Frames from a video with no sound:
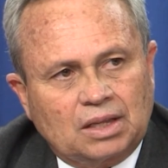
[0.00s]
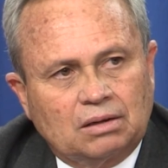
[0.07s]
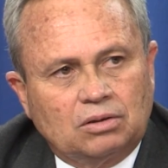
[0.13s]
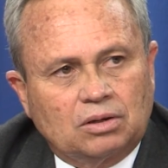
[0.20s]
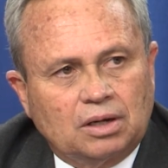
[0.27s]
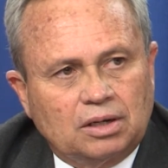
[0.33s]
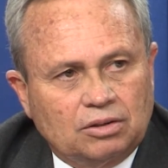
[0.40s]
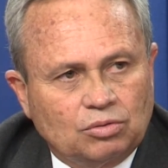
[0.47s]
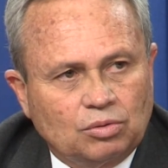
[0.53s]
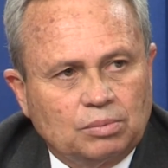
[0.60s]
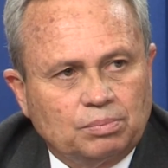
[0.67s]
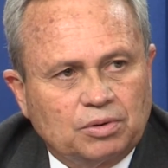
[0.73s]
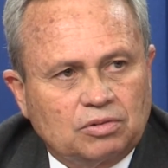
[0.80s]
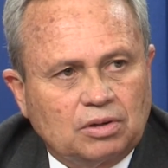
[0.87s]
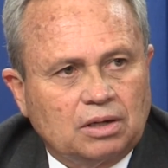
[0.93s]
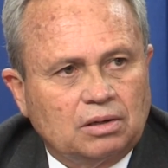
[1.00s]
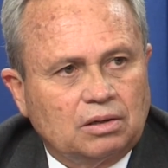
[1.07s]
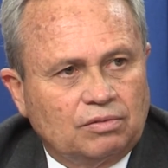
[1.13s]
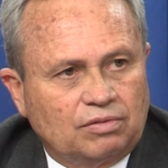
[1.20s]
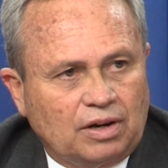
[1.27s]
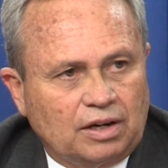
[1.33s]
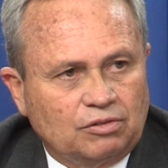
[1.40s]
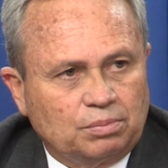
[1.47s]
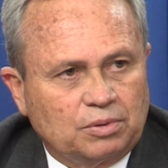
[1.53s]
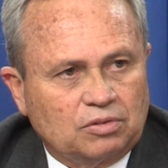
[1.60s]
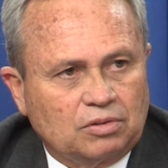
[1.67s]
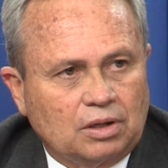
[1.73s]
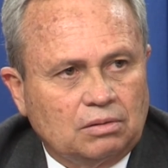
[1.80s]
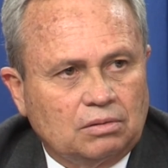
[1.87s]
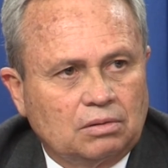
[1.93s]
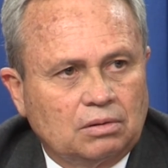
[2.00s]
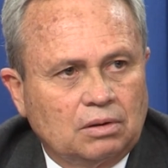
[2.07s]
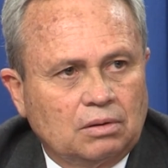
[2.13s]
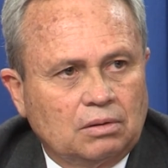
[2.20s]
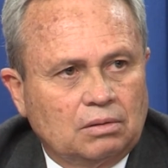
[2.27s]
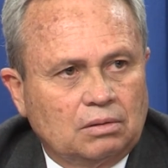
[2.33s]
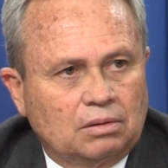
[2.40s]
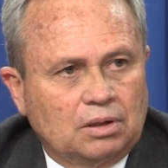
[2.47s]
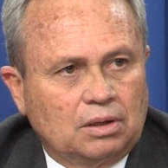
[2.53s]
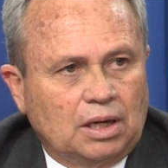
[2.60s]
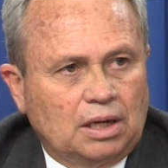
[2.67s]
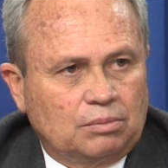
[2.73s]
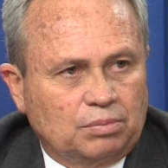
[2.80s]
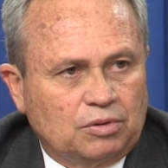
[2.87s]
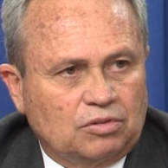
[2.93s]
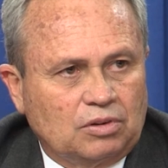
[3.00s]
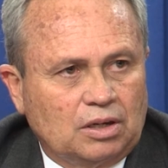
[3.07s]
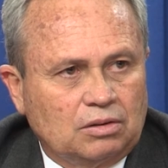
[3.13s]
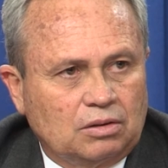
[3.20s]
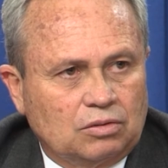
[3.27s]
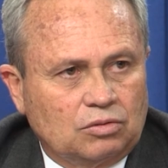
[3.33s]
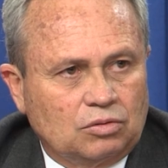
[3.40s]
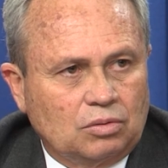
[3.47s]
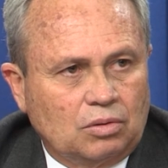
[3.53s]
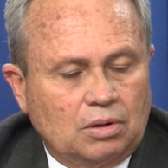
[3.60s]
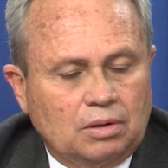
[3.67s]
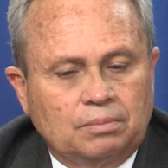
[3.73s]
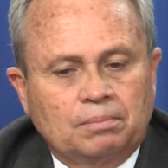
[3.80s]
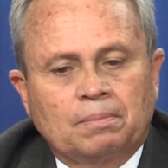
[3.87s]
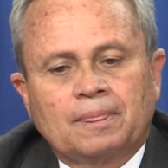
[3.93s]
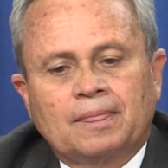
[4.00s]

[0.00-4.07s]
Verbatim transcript: Look at the three percent, the five percent, the eight percent, and so on.